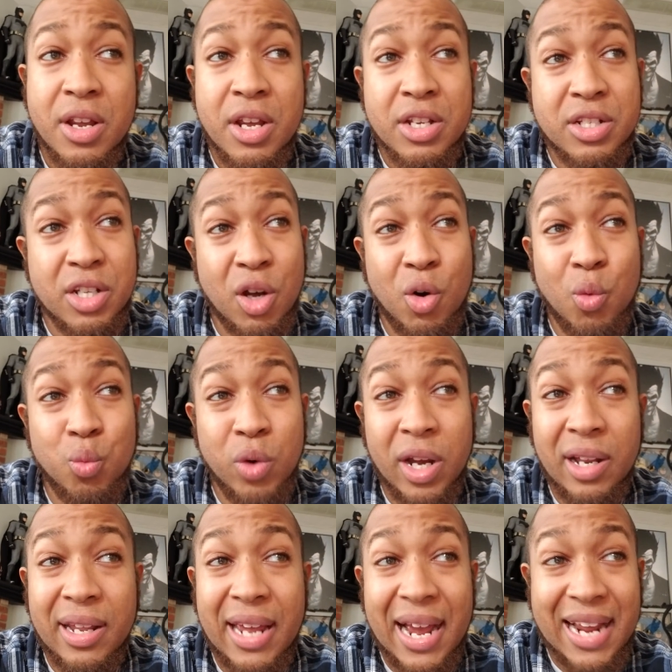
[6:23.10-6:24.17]
So
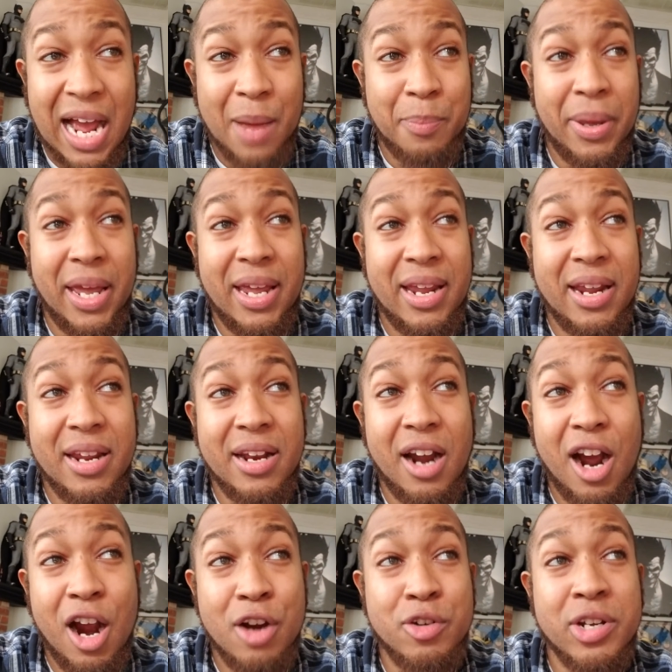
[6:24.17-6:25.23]
really, I got paid
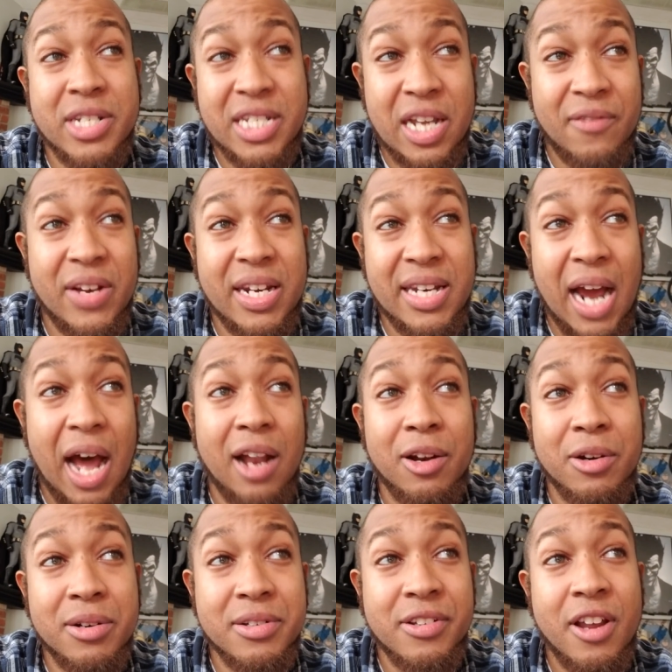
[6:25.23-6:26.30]

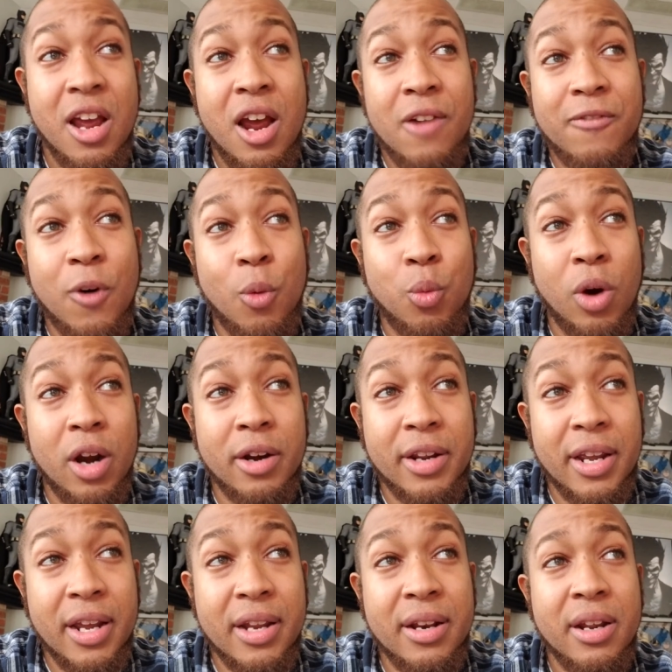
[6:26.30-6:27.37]
$170 for
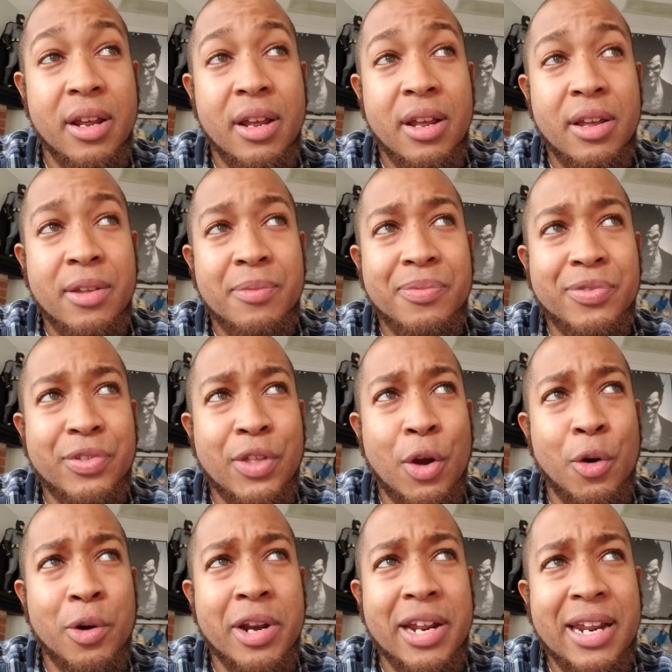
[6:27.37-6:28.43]
working
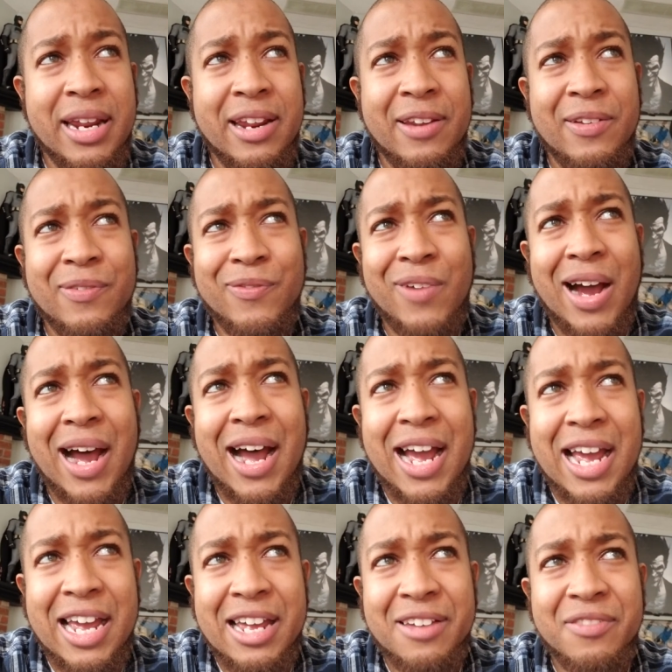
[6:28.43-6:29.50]

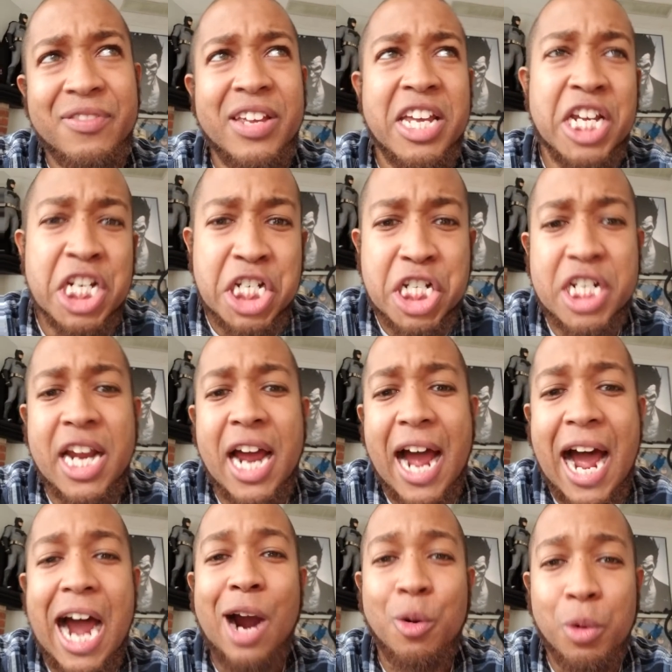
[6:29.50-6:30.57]
35-ish
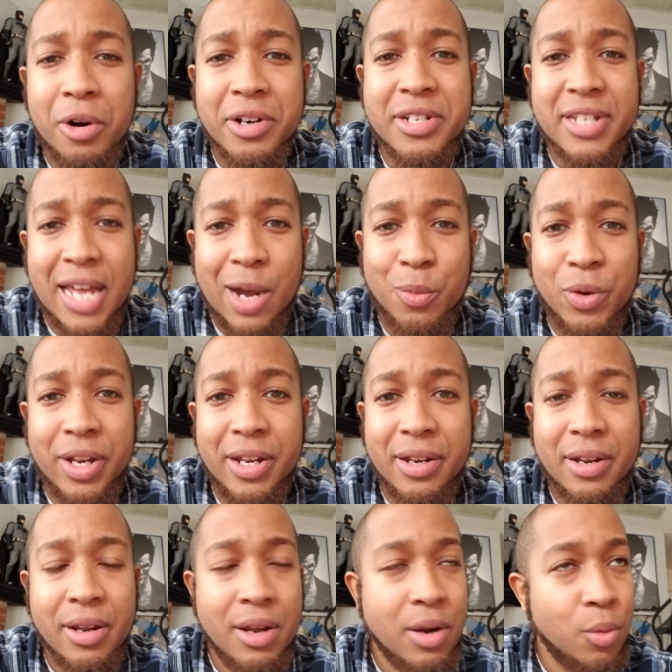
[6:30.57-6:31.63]
hours that
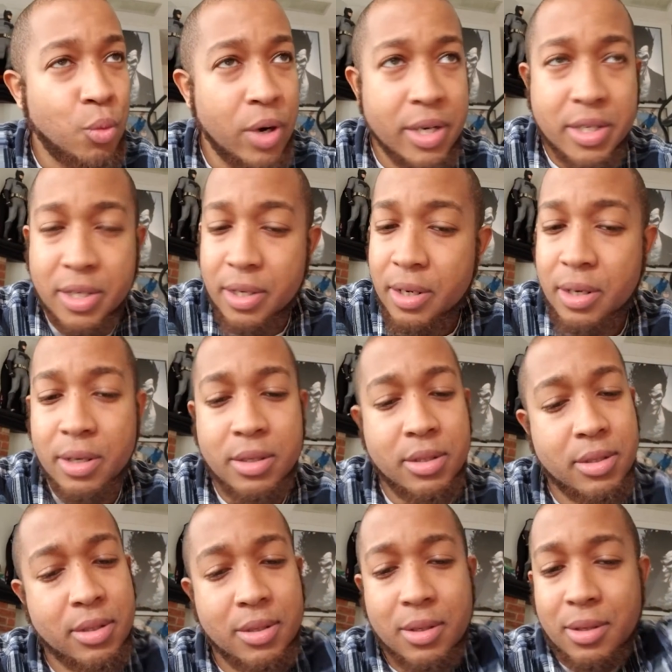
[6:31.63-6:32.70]
week, which
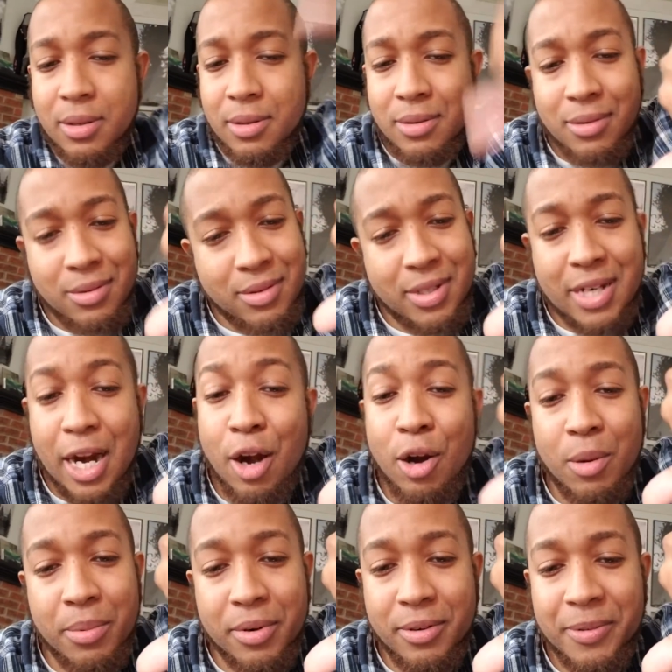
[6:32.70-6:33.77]
is
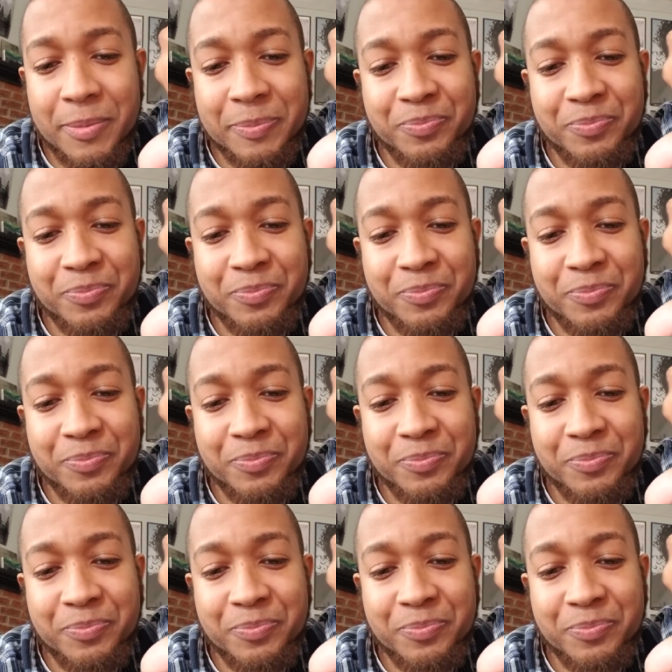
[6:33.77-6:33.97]
terrible.